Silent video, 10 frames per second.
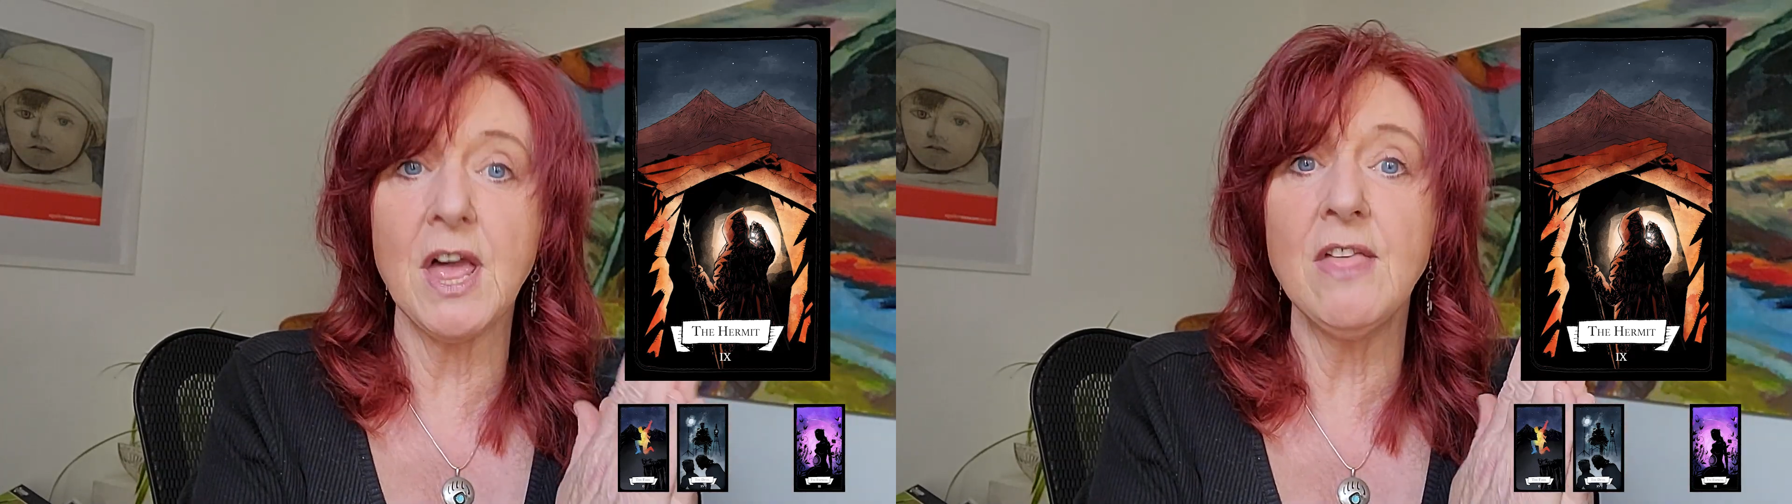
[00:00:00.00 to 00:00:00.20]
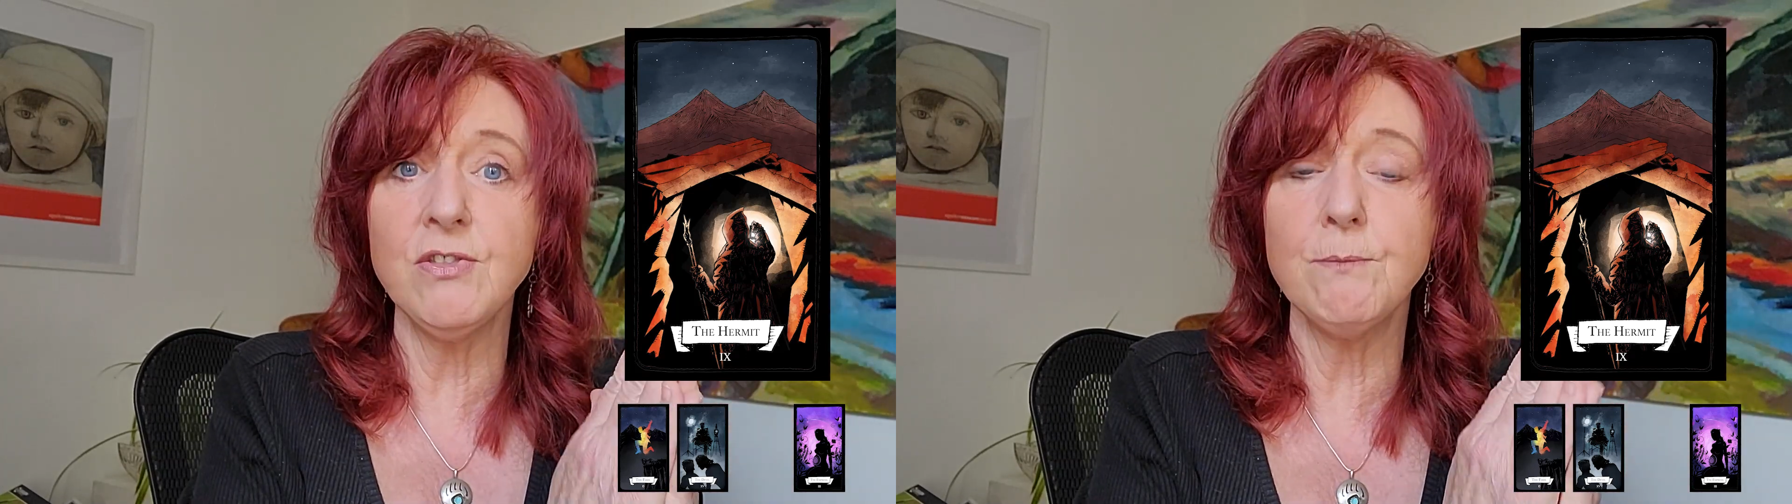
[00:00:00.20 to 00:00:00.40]

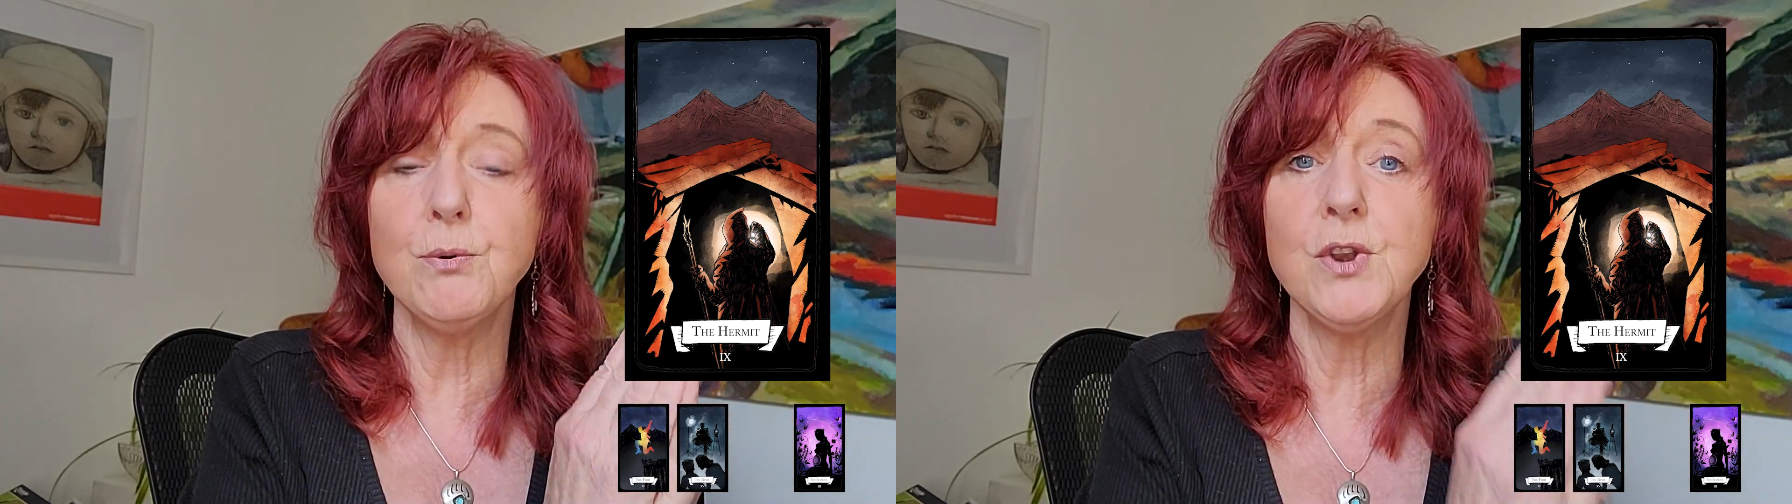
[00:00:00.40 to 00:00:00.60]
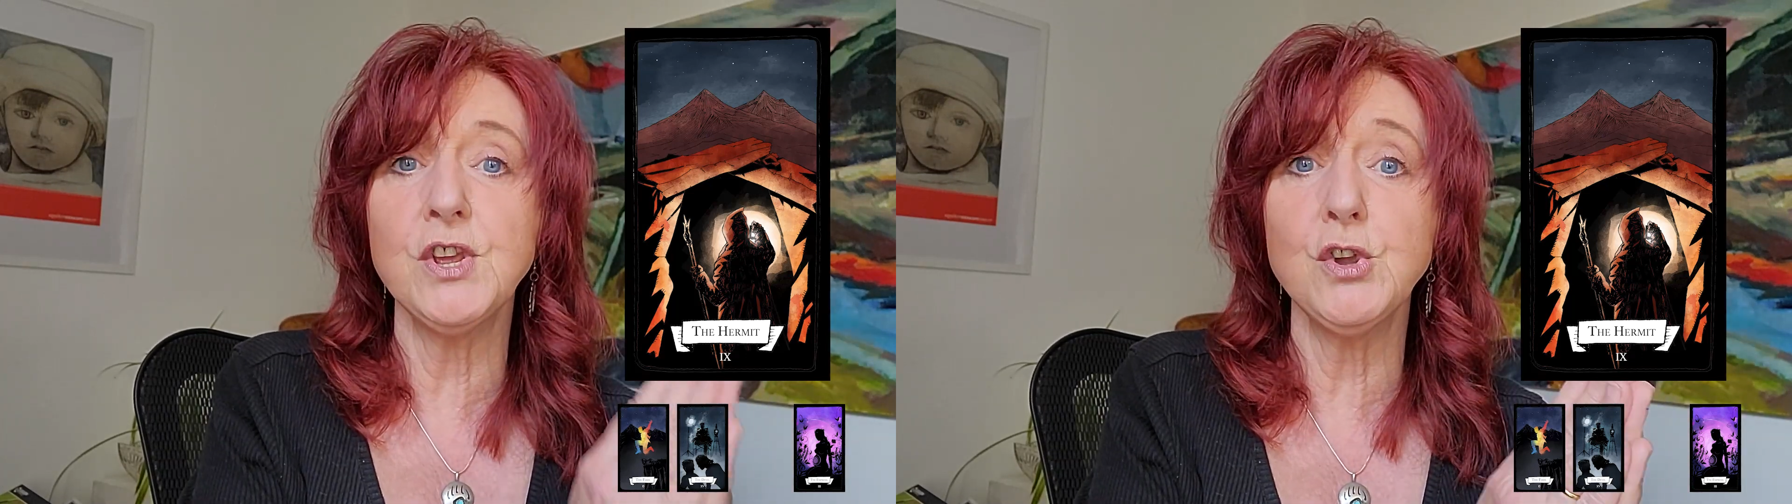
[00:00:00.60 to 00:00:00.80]
and
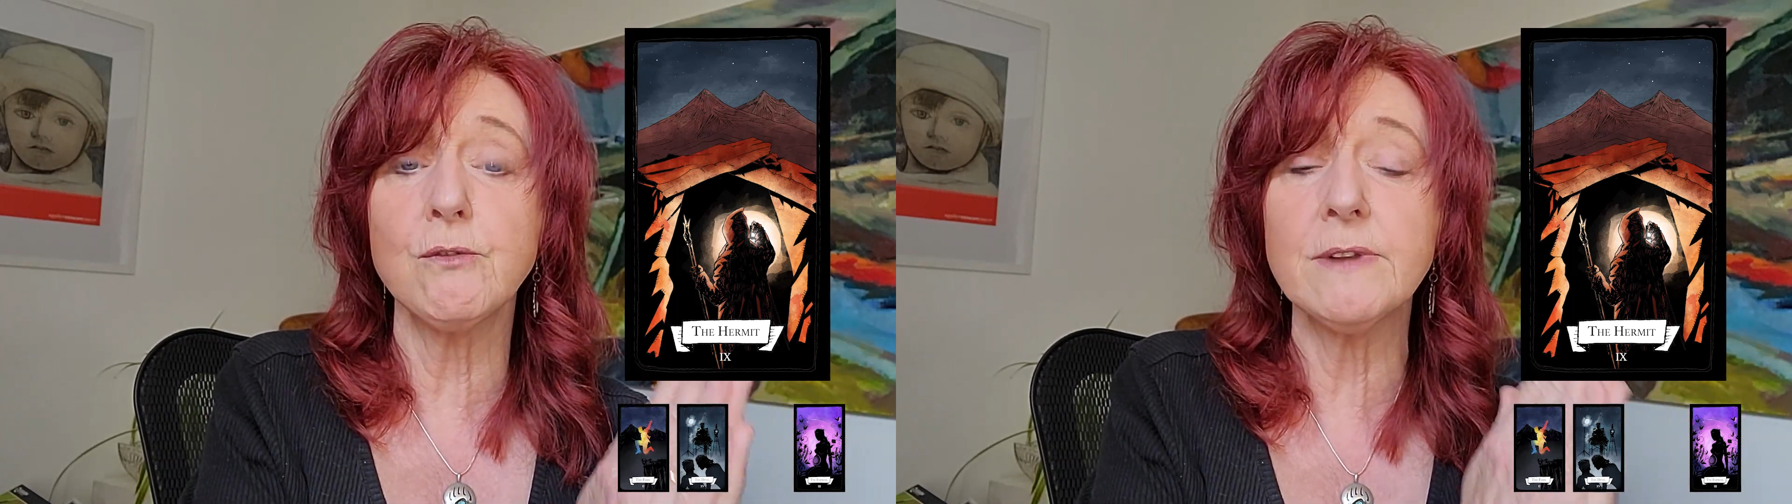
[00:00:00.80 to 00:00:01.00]
putting your